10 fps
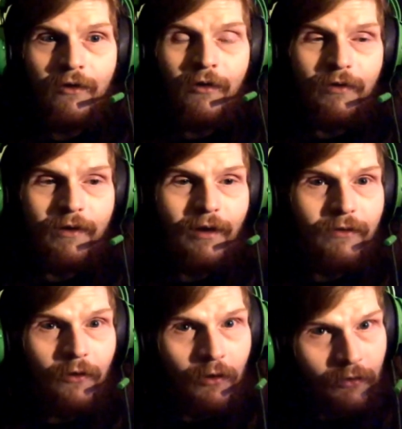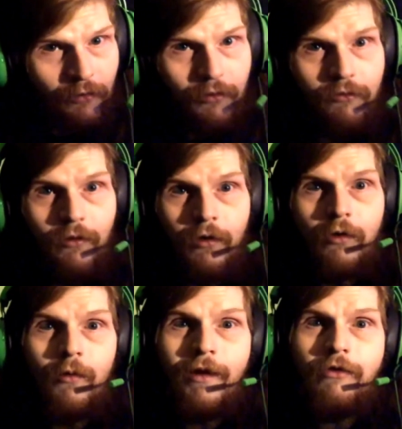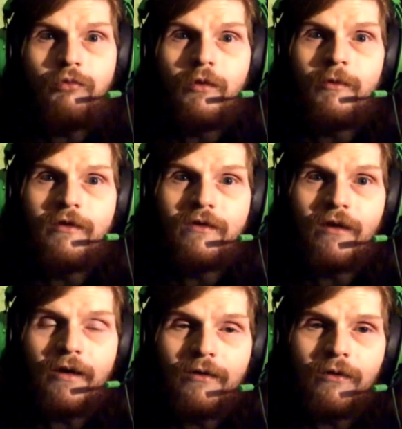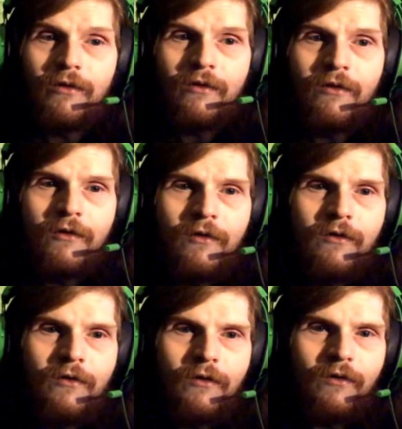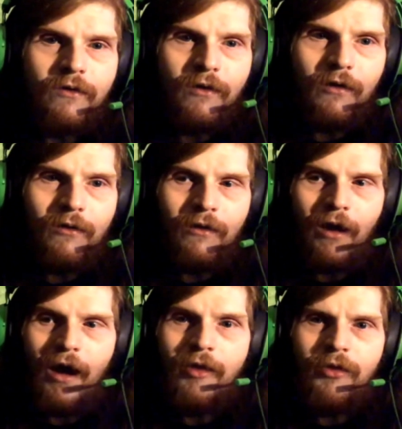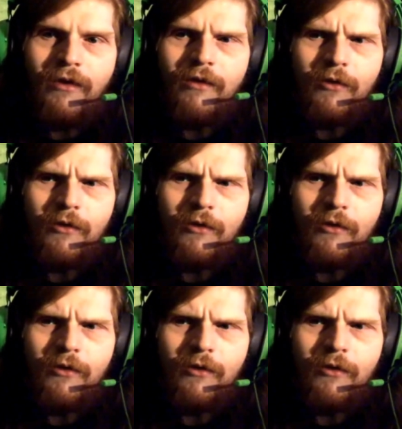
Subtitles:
They got also the ROH women's title. So I think it